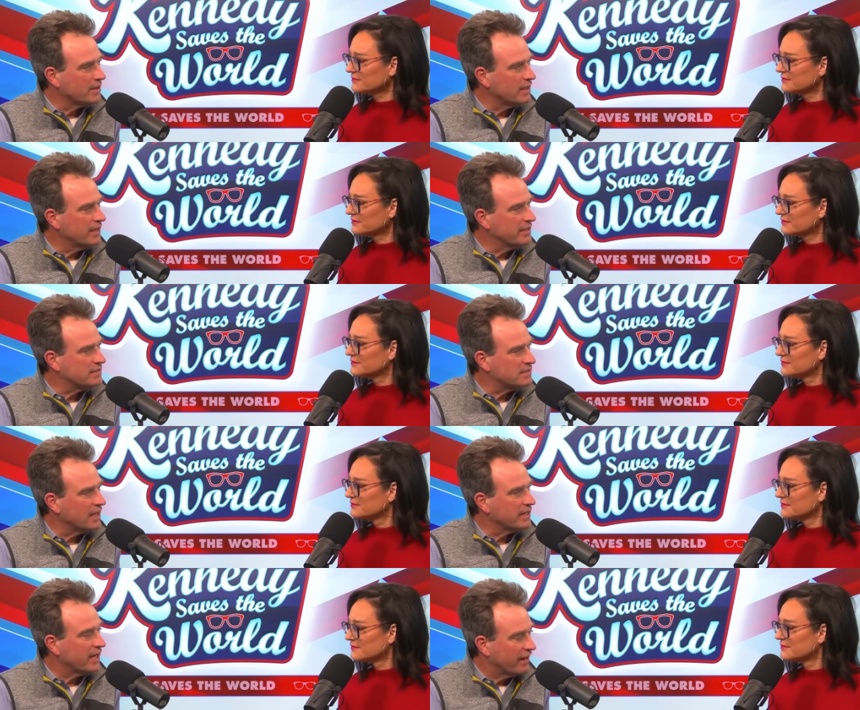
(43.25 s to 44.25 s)
Speaker 1: It's
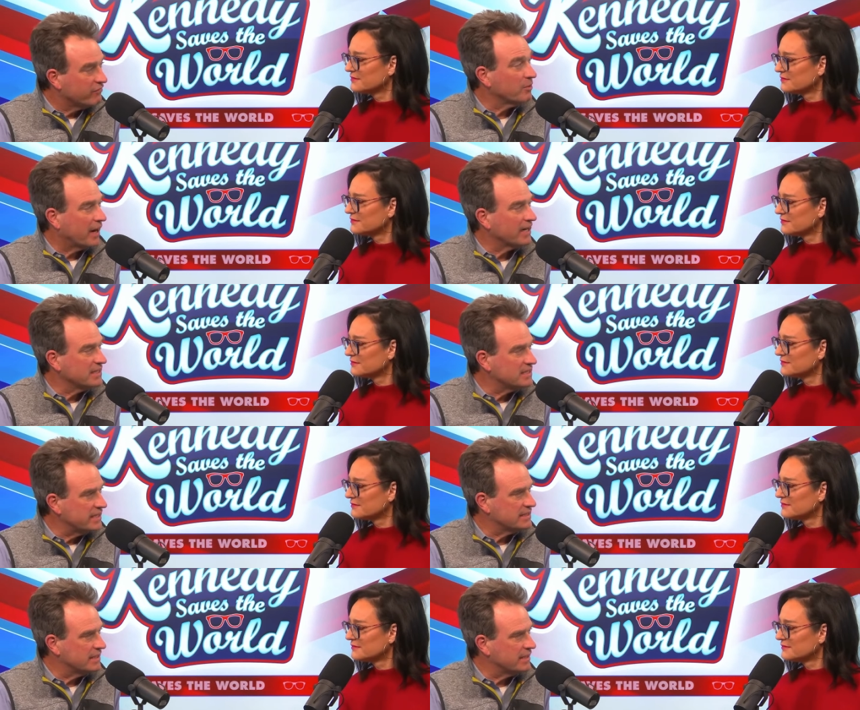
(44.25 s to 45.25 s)
like everybody
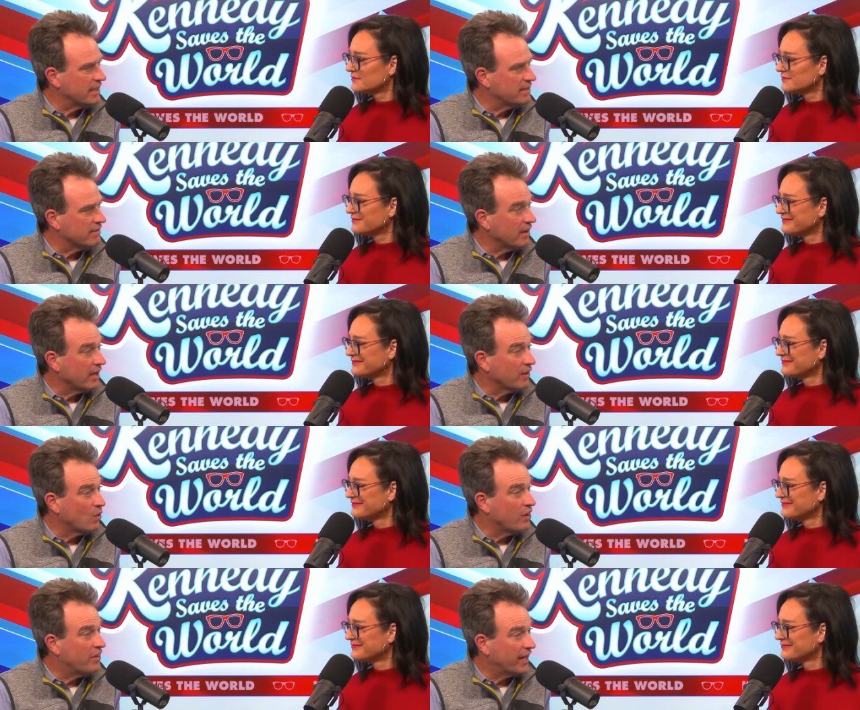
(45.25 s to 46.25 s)
sees it and they're mm-hmm. like,
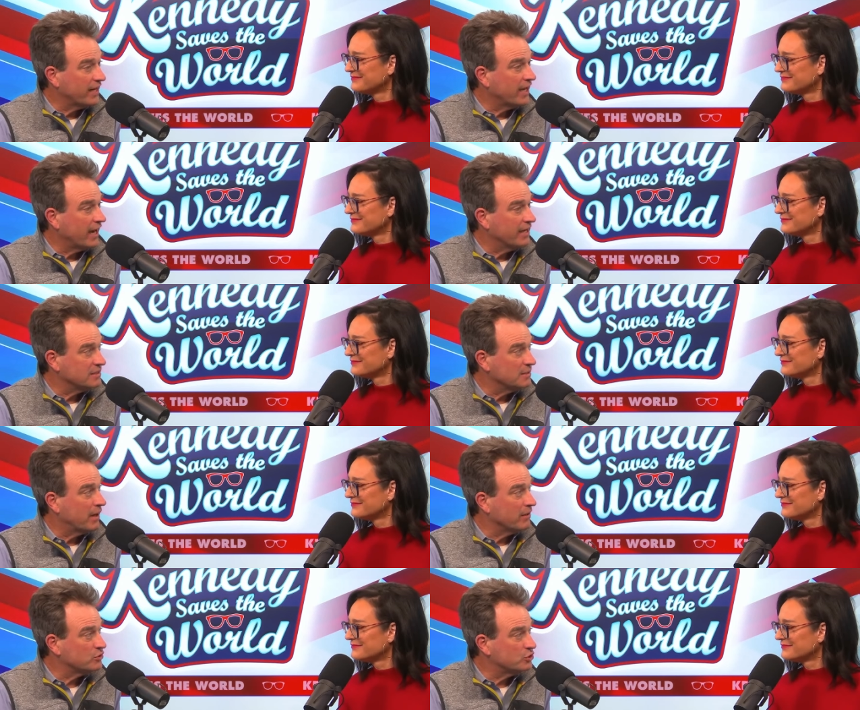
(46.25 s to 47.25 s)
that guy is
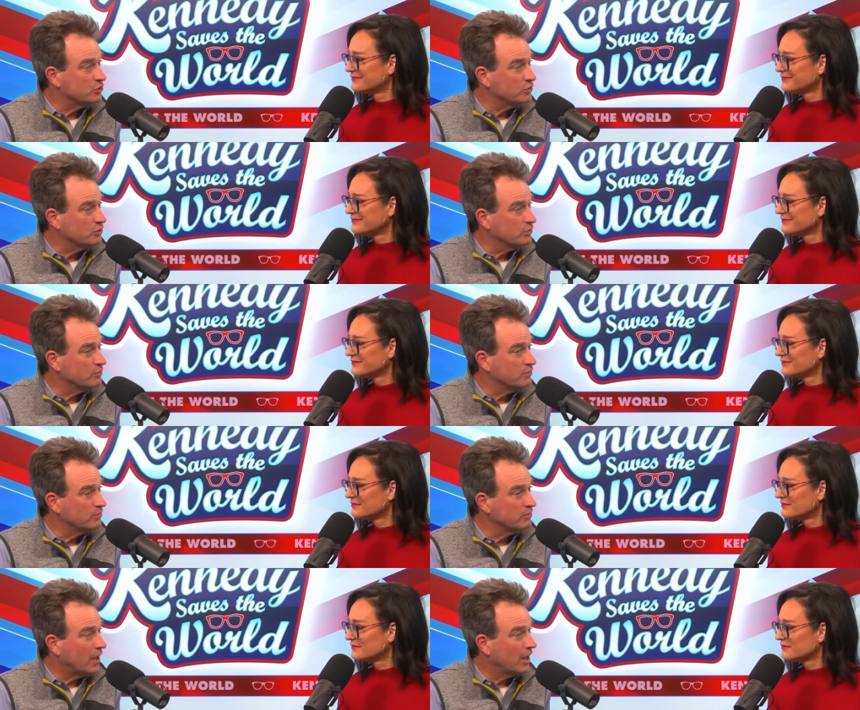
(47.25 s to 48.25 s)
about to
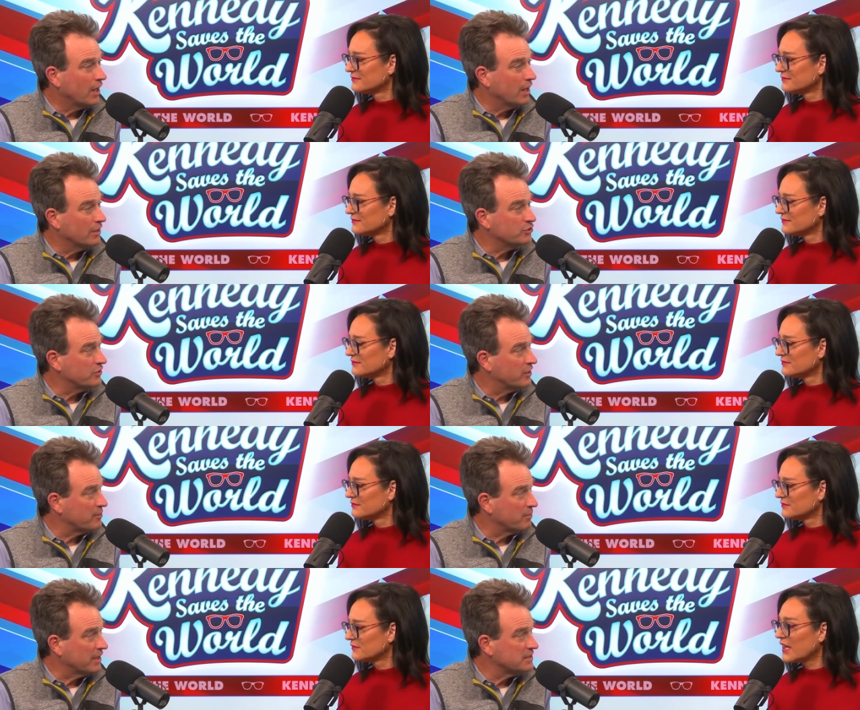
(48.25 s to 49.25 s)
uh, shoot up
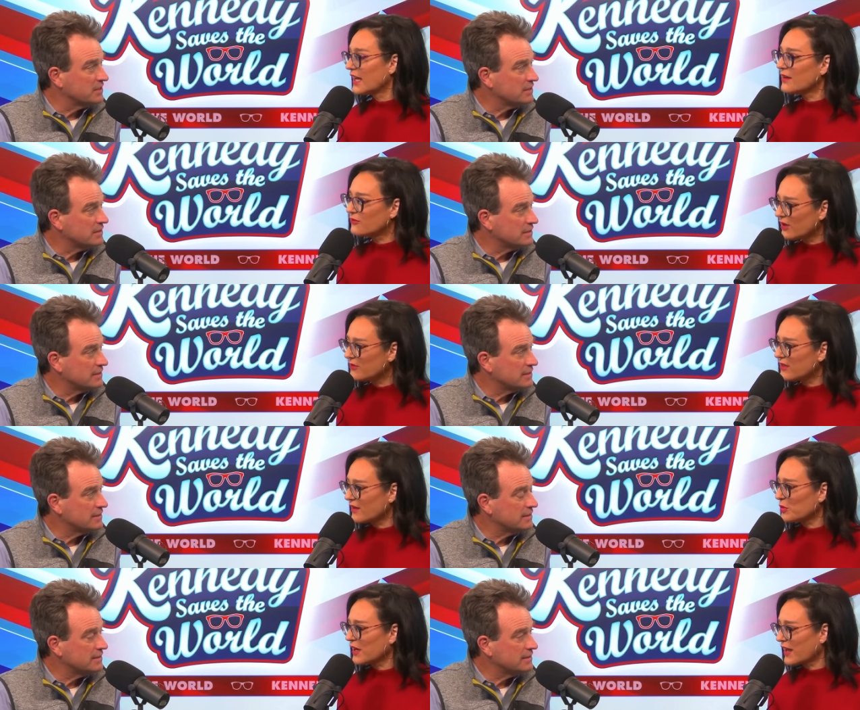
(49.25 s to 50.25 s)
the place.
Speaker 2: Yeah, if if the
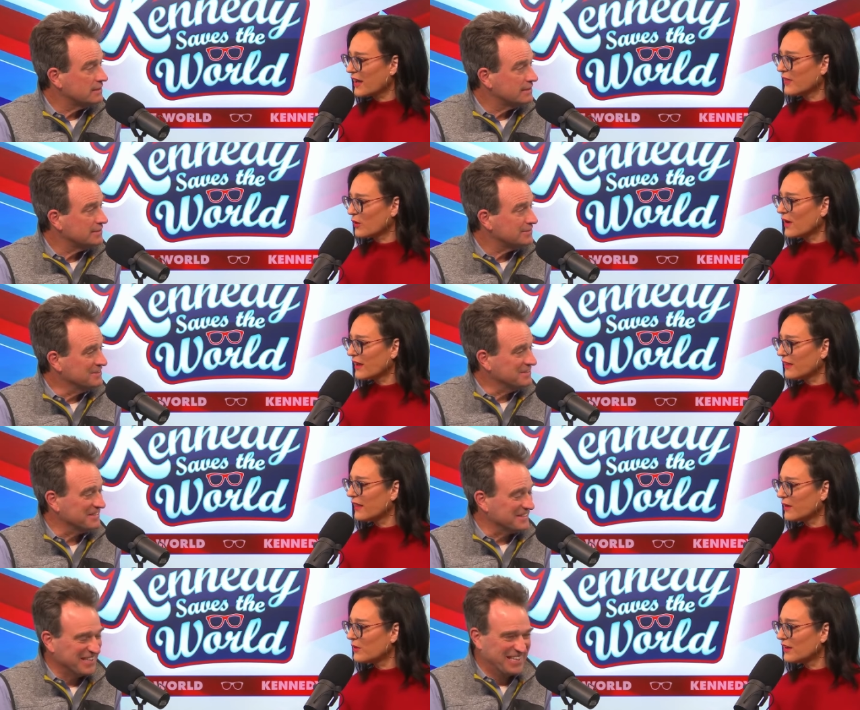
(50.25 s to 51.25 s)
FBI had their way,
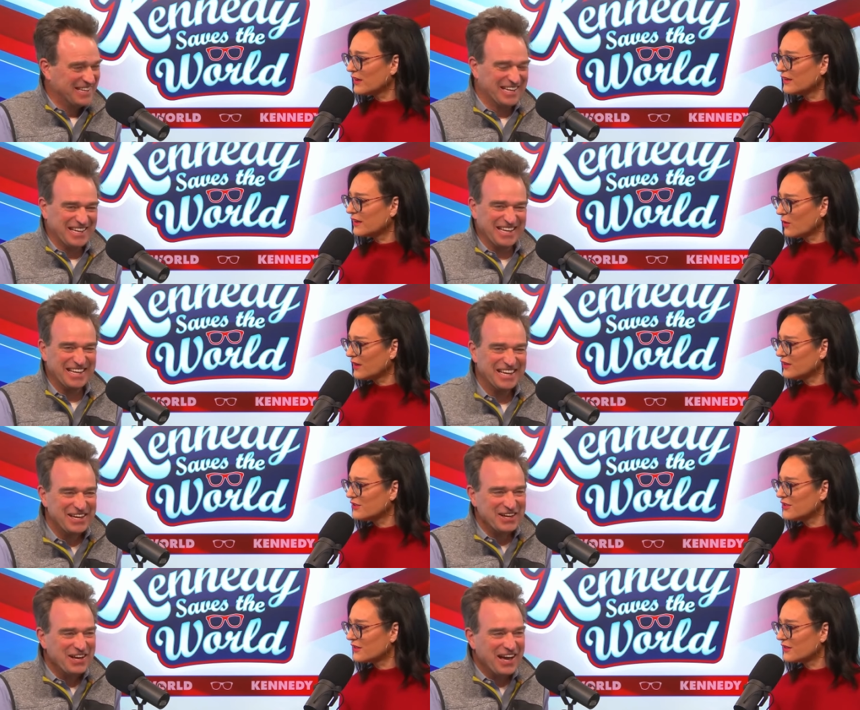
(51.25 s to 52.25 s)
they would go
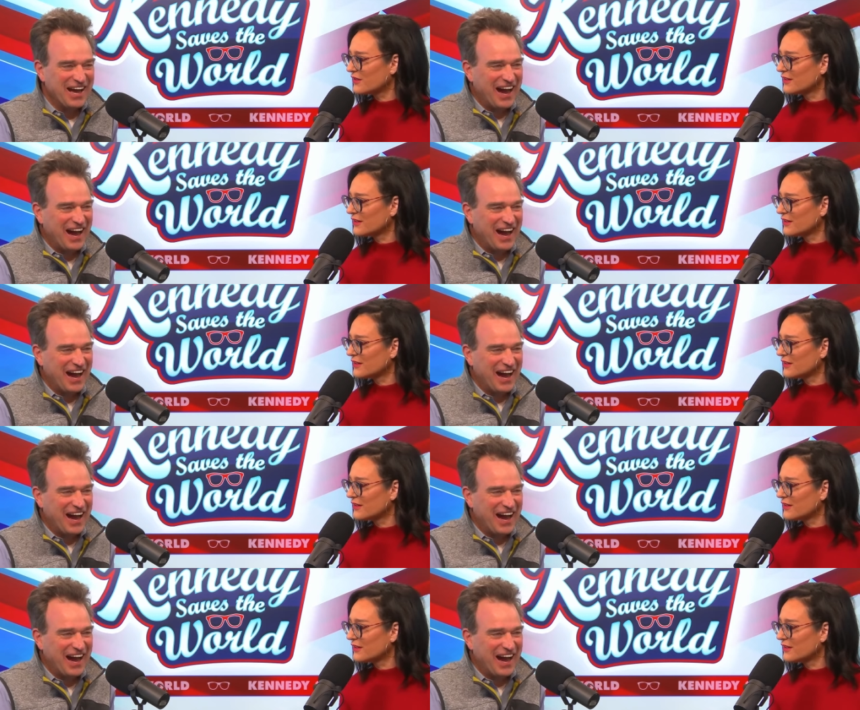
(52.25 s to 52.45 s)
into your